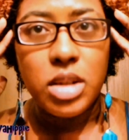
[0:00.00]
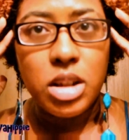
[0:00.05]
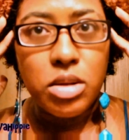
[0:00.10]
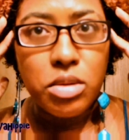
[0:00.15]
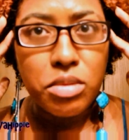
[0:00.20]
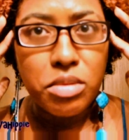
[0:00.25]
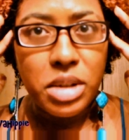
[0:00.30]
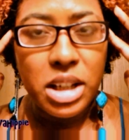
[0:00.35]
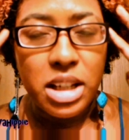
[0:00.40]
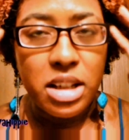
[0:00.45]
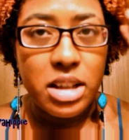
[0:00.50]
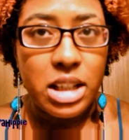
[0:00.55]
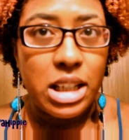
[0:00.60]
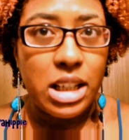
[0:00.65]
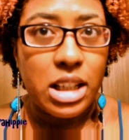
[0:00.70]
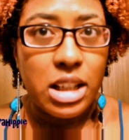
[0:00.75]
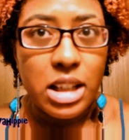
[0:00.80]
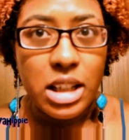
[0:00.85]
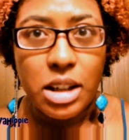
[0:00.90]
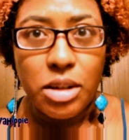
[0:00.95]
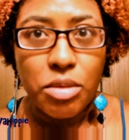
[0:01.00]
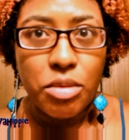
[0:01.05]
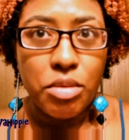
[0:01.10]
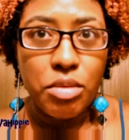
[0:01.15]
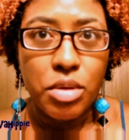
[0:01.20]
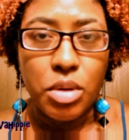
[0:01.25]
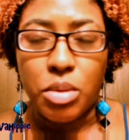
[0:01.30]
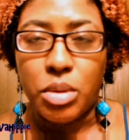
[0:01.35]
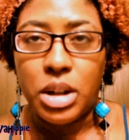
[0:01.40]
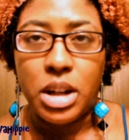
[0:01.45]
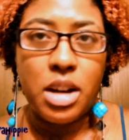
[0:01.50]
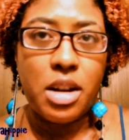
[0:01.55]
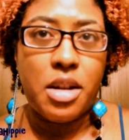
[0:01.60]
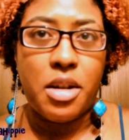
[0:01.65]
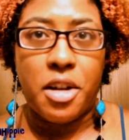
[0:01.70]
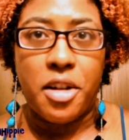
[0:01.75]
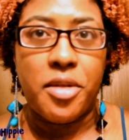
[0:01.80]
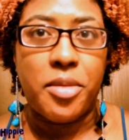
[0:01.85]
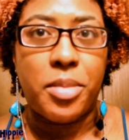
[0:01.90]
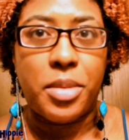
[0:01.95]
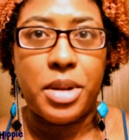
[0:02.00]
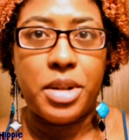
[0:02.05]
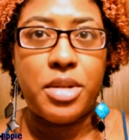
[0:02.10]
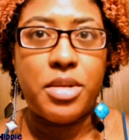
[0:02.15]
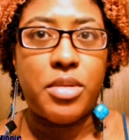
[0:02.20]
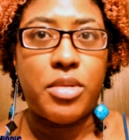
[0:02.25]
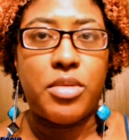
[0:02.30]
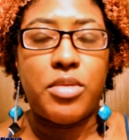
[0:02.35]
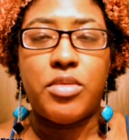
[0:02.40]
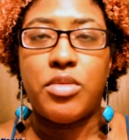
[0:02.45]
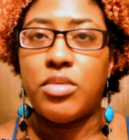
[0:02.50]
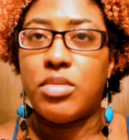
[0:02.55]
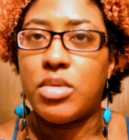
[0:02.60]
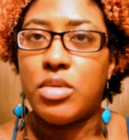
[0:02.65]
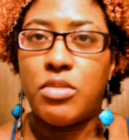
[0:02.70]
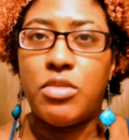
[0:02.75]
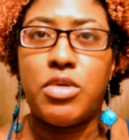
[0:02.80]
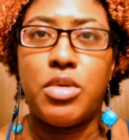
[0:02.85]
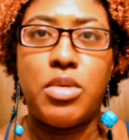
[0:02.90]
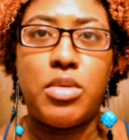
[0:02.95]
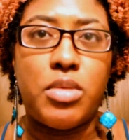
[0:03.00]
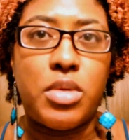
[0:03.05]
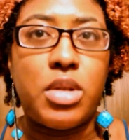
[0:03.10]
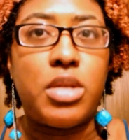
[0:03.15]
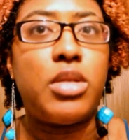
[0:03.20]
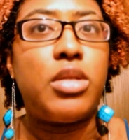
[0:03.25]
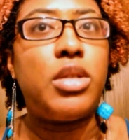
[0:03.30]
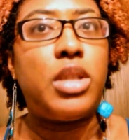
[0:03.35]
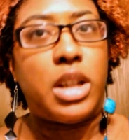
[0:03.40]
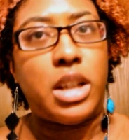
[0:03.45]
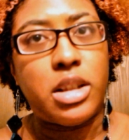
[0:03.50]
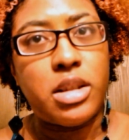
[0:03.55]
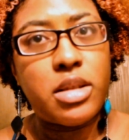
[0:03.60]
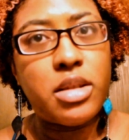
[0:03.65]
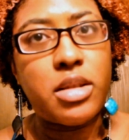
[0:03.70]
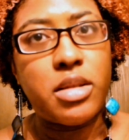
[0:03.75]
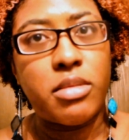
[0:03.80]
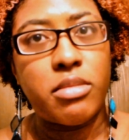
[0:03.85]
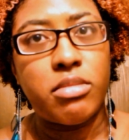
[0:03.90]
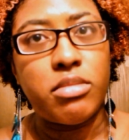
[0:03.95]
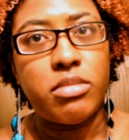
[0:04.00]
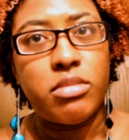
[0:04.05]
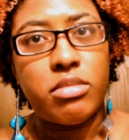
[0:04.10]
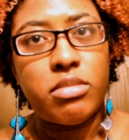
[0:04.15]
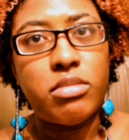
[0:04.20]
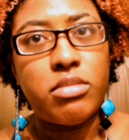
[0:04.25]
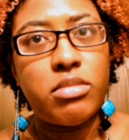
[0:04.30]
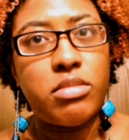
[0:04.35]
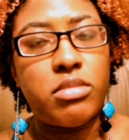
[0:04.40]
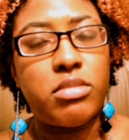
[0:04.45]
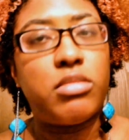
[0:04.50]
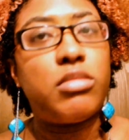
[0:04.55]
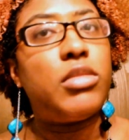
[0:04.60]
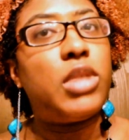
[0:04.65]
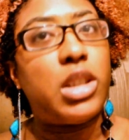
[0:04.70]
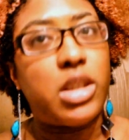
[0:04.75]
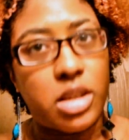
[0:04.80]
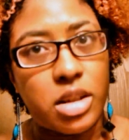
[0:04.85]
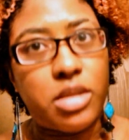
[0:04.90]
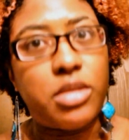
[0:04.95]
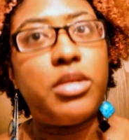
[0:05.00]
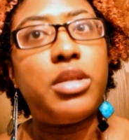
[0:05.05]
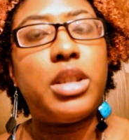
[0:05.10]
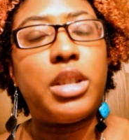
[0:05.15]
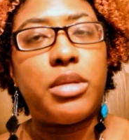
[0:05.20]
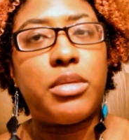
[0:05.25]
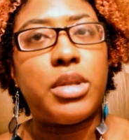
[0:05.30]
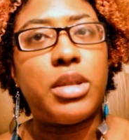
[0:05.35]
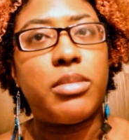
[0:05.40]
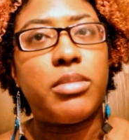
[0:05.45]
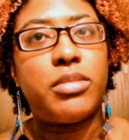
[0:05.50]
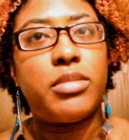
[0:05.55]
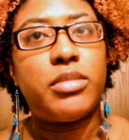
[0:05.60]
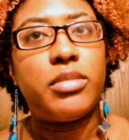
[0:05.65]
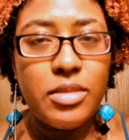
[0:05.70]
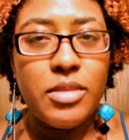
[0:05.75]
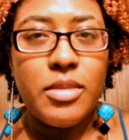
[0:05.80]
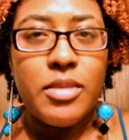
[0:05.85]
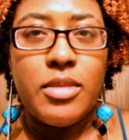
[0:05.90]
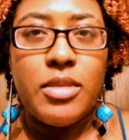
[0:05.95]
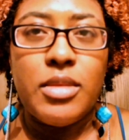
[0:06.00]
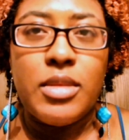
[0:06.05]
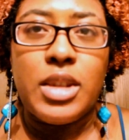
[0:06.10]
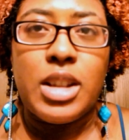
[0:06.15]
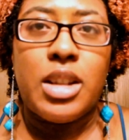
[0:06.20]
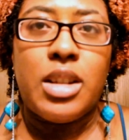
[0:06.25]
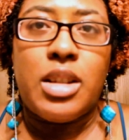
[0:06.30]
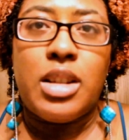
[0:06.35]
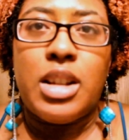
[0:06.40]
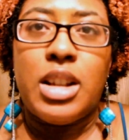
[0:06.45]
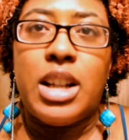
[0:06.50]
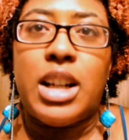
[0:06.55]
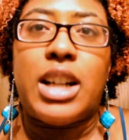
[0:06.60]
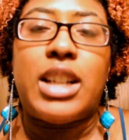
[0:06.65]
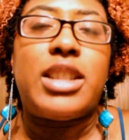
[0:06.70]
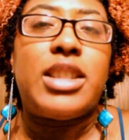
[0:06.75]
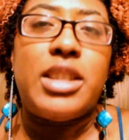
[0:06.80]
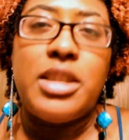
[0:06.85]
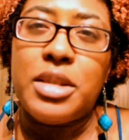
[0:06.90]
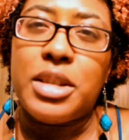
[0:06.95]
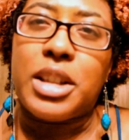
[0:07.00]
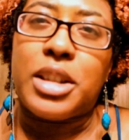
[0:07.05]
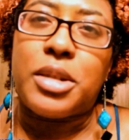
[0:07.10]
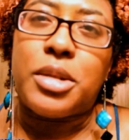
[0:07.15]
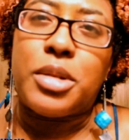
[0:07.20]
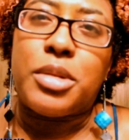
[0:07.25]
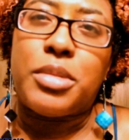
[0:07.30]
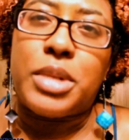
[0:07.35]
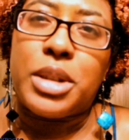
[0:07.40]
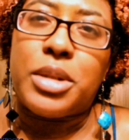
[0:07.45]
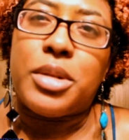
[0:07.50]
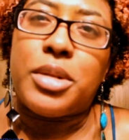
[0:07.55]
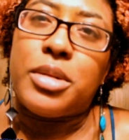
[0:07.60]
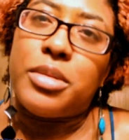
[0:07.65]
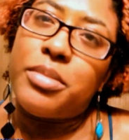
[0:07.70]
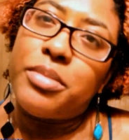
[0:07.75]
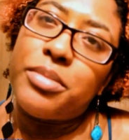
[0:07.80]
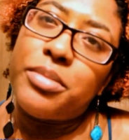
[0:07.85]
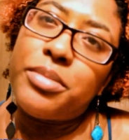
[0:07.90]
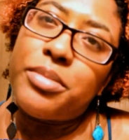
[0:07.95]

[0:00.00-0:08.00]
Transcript: You know, 18, not grown enough, but, you know, grown nonetheless. And still ignorant. I still got called a white girl.